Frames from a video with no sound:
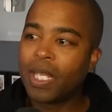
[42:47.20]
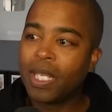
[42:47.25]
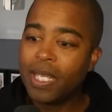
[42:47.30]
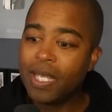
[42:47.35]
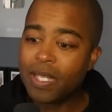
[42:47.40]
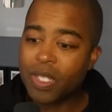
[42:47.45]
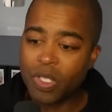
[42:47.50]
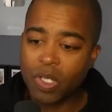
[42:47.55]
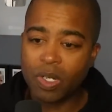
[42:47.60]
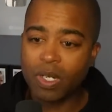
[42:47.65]

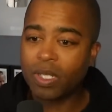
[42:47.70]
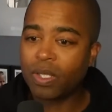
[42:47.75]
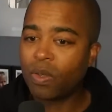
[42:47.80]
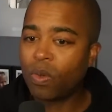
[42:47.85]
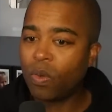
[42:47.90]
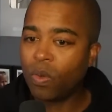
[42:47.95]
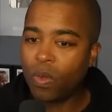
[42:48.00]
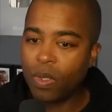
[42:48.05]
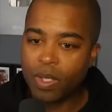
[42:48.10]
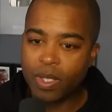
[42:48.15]
He started the
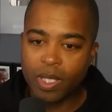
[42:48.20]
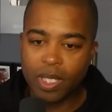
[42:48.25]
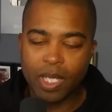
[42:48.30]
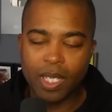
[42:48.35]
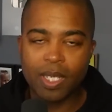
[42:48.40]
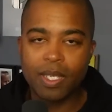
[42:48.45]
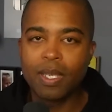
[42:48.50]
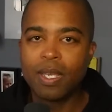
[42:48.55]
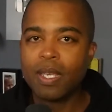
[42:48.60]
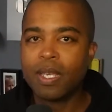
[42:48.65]
whole
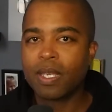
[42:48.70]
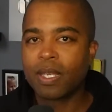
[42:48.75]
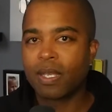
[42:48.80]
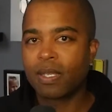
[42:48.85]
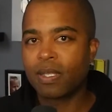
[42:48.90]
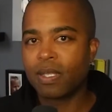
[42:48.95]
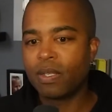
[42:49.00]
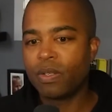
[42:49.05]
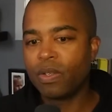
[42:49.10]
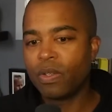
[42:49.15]
thing
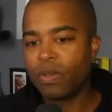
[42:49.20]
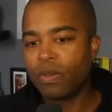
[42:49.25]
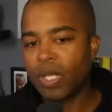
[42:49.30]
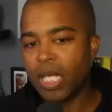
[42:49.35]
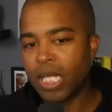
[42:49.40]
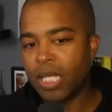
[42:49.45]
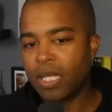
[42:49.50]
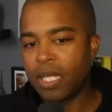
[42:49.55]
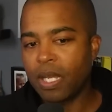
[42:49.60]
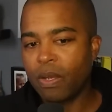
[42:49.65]
because he knew
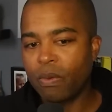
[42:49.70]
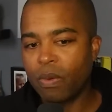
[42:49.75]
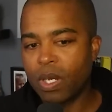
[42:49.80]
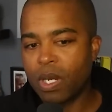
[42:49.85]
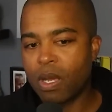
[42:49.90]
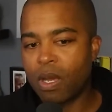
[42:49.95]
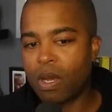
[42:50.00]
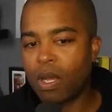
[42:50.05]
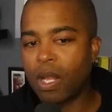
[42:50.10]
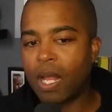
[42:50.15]
that they
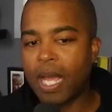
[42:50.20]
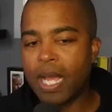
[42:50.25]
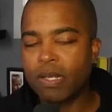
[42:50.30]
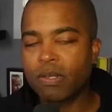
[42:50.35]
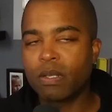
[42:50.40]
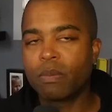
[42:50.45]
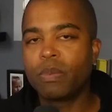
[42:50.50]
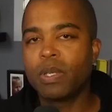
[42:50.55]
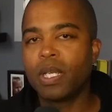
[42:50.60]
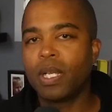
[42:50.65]
would all
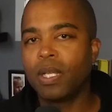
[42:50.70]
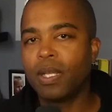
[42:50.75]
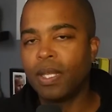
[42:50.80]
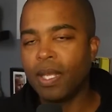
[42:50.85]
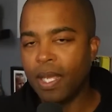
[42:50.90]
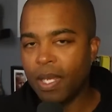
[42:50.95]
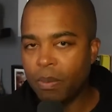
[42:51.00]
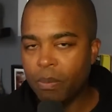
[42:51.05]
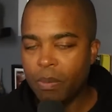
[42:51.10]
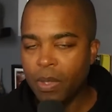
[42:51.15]
eyes would be on
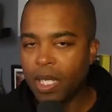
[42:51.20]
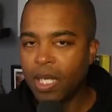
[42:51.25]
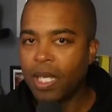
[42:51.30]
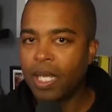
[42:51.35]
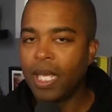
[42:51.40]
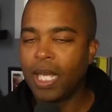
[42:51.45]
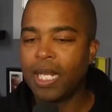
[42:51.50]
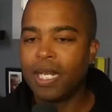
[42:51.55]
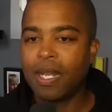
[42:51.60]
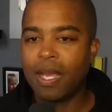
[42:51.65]
them
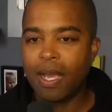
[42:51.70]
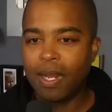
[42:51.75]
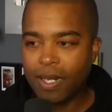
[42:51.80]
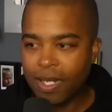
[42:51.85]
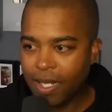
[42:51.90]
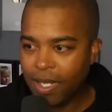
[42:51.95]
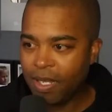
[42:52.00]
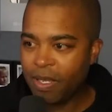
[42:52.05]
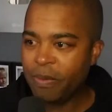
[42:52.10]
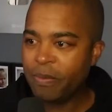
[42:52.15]
and not
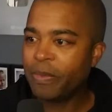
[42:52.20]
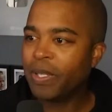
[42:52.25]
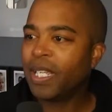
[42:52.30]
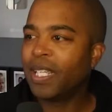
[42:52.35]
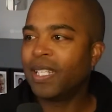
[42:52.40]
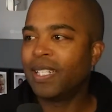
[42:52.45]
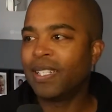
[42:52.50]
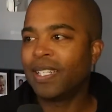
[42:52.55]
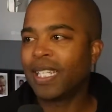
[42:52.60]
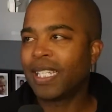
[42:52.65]
him.
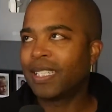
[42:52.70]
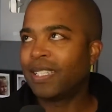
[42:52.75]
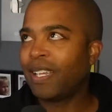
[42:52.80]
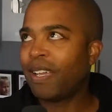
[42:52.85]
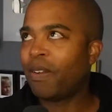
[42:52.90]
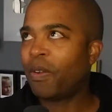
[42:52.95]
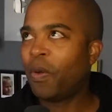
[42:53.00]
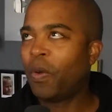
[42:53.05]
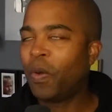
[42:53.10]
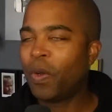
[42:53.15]
And like
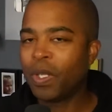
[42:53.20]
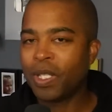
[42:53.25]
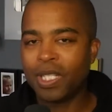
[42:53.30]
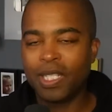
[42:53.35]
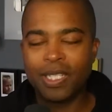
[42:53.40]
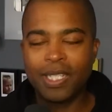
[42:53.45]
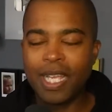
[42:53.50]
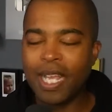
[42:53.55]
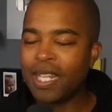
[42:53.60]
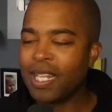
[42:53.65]
that
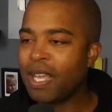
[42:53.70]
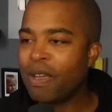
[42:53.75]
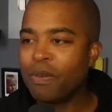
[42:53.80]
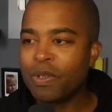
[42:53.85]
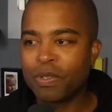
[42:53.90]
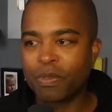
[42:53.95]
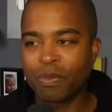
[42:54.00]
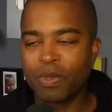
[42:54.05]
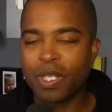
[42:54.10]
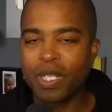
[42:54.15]
whole that that
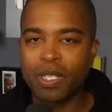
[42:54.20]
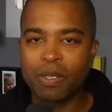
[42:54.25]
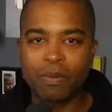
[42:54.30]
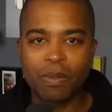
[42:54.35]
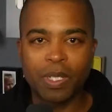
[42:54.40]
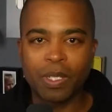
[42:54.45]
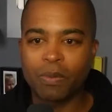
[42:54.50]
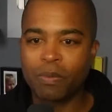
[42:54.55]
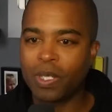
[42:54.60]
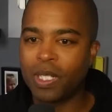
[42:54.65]
was really,
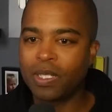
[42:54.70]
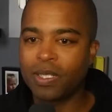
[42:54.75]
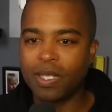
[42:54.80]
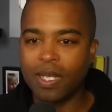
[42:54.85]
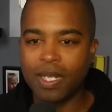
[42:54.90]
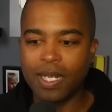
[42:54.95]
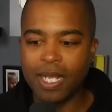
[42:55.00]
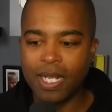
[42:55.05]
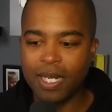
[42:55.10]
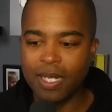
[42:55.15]
really well
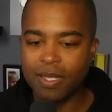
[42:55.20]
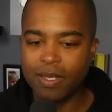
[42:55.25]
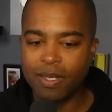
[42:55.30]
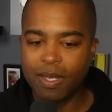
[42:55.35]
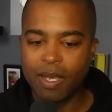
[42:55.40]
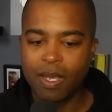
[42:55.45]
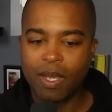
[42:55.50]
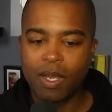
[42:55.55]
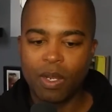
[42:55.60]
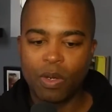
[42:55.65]
done. And it's
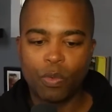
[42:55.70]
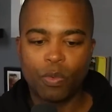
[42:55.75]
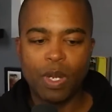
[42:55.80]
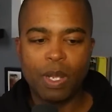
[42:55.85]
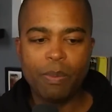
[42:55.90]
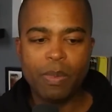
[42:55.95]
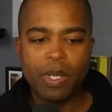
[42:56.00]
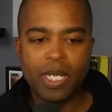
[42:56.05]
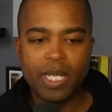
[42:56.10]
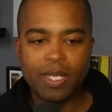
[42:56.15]

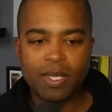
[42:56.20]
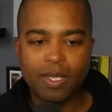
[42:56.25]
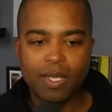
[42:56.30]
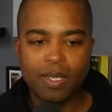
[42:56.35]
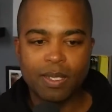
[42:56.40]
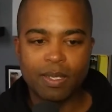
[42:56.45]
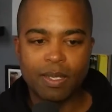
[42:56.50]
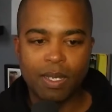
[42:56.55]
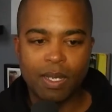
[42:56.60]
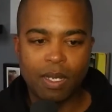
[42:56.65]

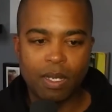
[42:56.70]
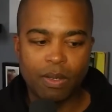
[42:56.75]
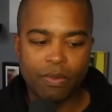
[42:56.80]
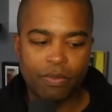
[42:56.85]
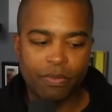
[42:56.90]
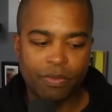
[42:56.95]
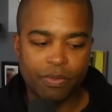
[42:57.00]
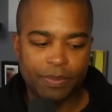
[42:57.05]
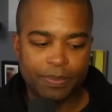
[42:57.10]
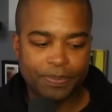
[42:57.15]
reminiscent
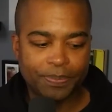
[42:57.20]
of